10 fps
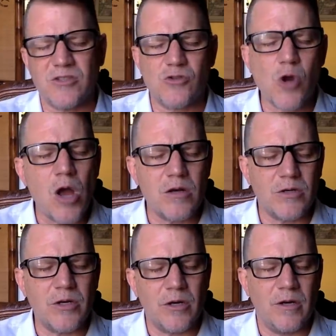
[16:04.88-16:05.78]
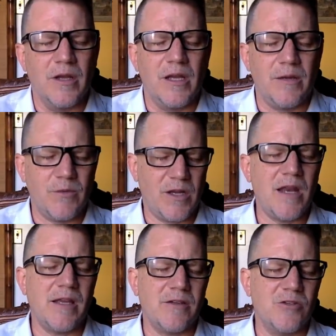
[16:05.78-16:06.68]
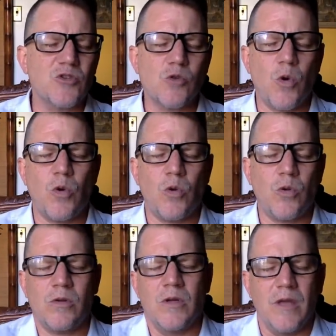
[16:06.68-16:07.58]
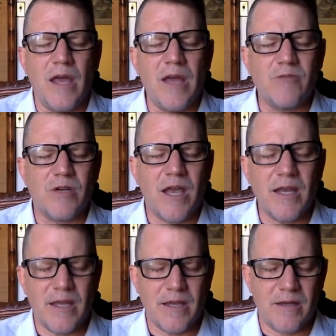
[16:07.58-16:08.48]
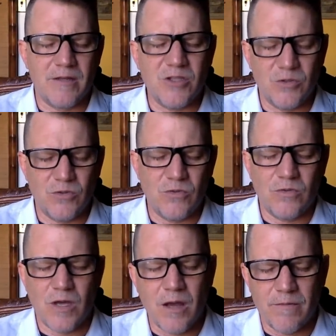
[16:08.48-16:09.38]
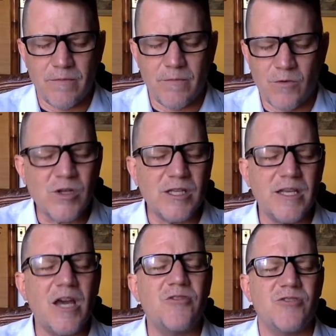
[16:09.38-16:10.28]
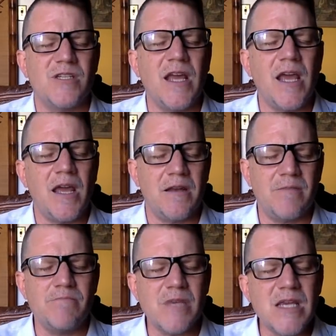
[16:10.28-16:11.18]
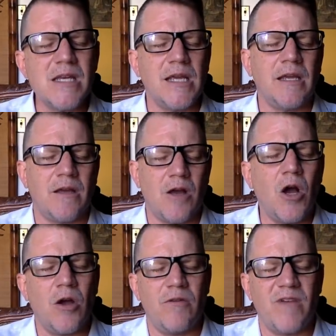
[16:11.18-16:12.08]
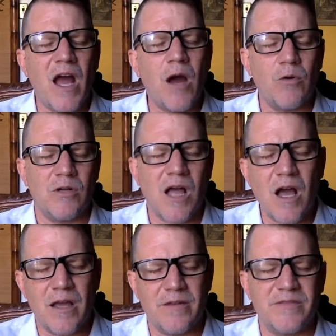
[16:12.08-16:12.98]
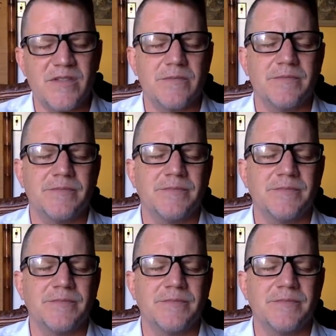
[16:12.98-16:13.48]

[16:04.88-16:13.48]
stronger, and we're getting control, and we're getting to really understand the meaning of our lives.